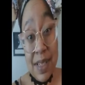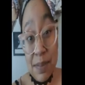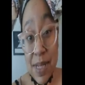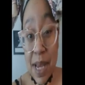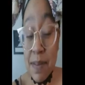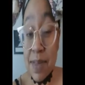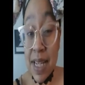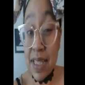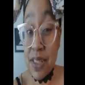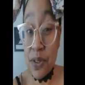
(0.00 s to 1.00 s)
Sometimes
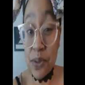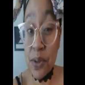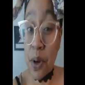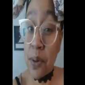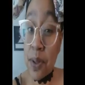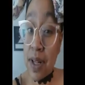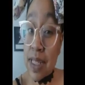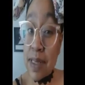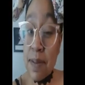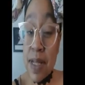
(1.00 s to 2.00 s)
I do go
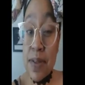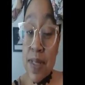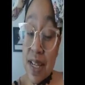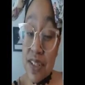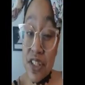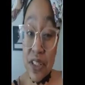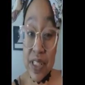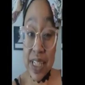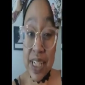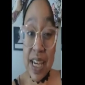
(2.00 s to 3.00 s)
long spells without
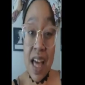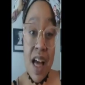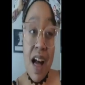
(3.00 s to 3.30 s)
journaling.